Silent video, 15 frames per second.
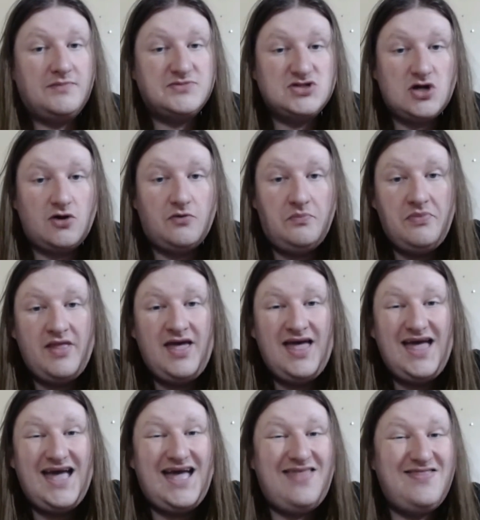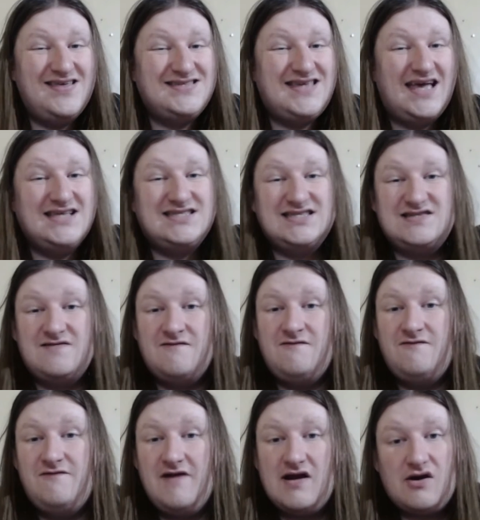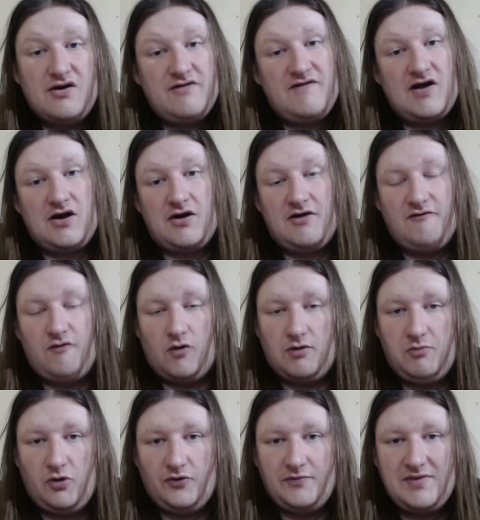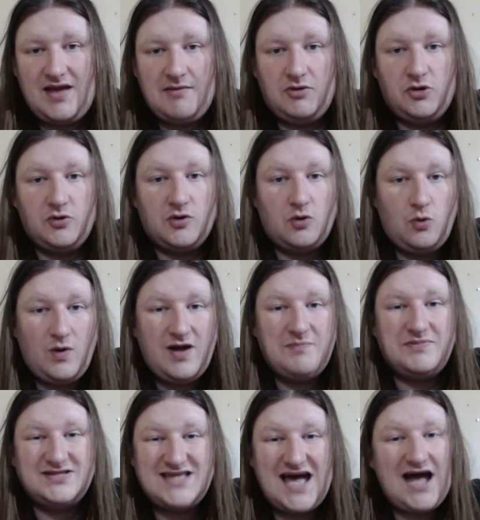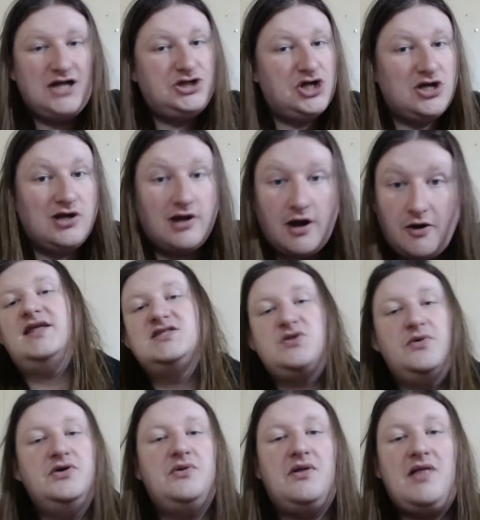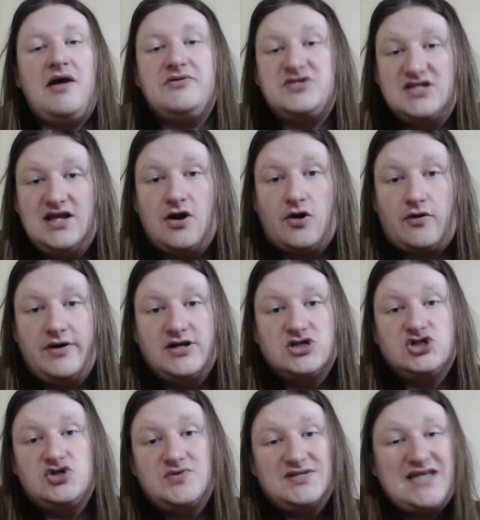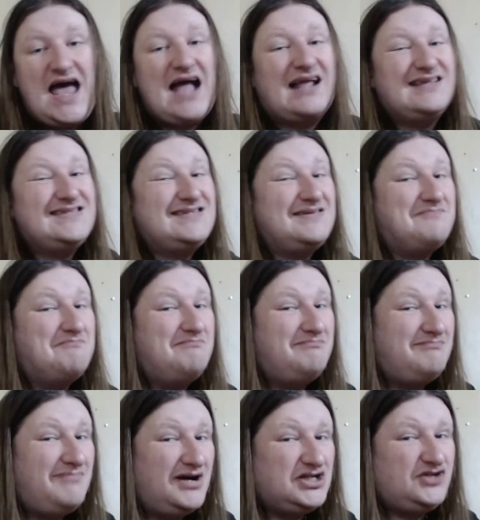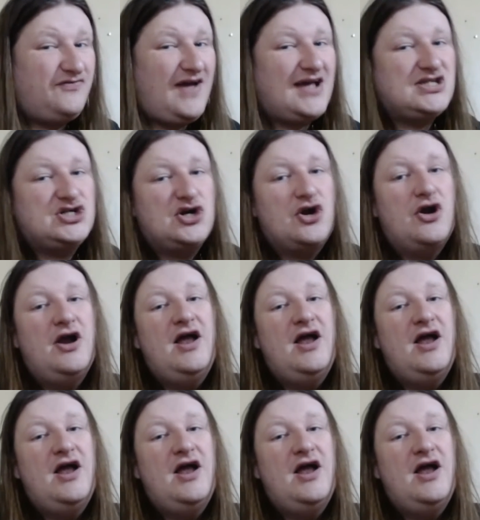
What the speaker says: So, in this case, it's very, very affordable to be able to equip, attach, and go. It's going to allow us to get our creatures to attack much faster,